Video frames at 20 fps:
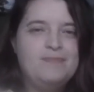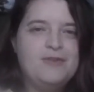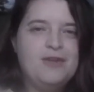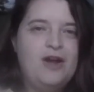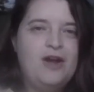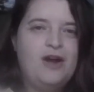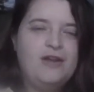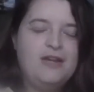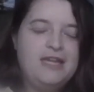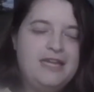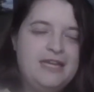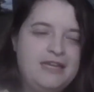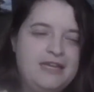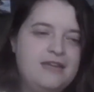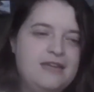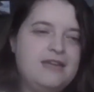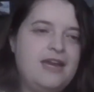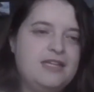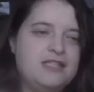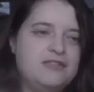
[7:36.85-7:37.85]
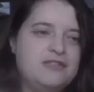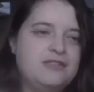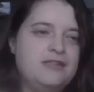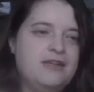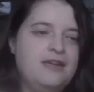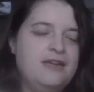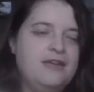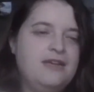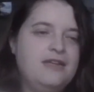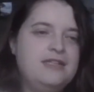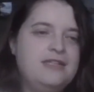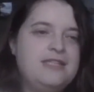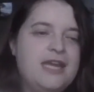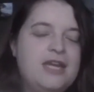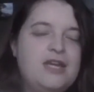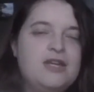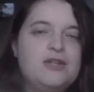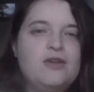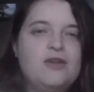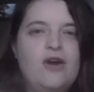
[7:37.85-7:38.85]
how he has
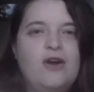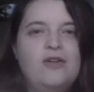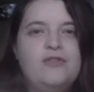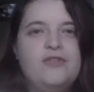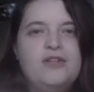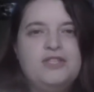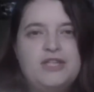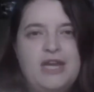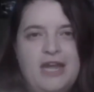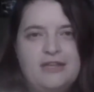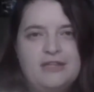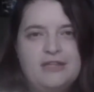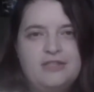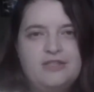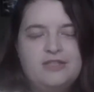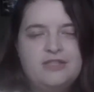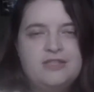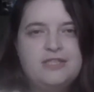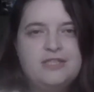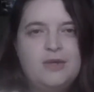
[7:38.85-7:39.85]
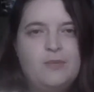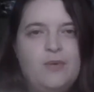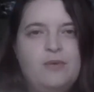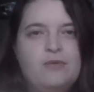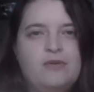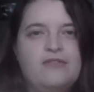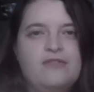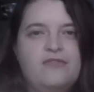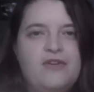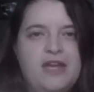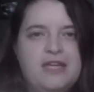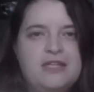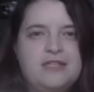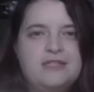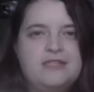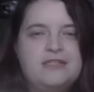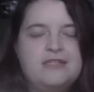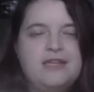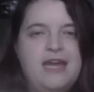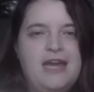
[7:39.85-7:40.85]
taken on the challenges that we were
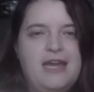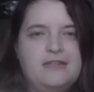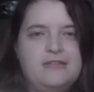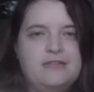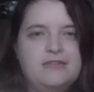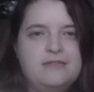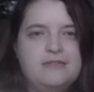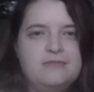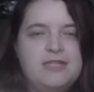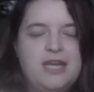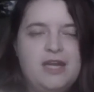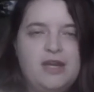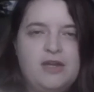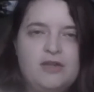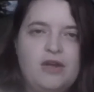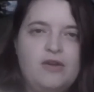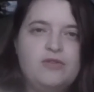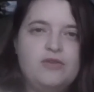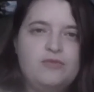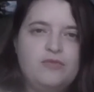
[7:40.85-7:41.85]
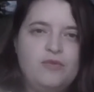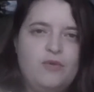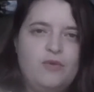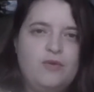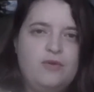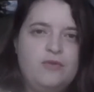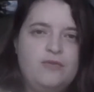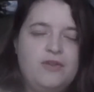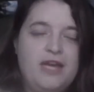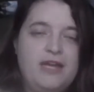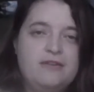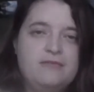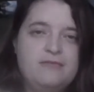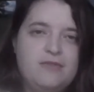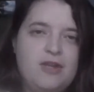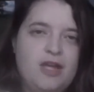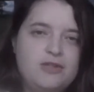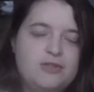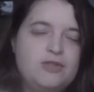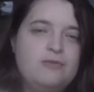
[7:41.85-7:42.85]
faced and taken on the role that
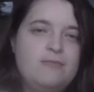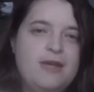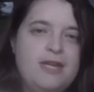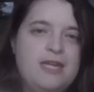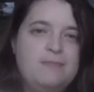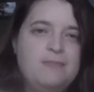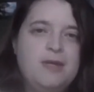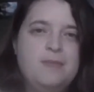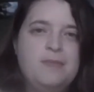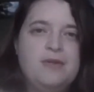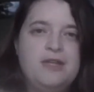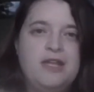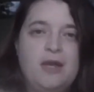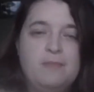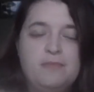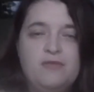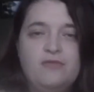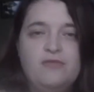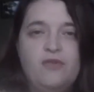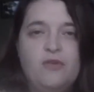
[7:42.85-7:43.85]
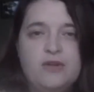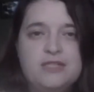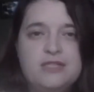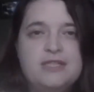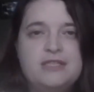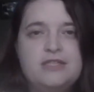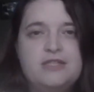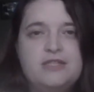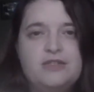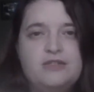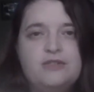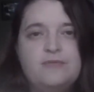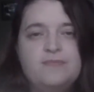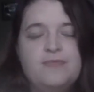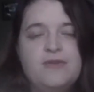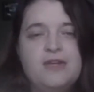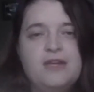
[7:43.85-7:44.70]
not too many people have been forced into.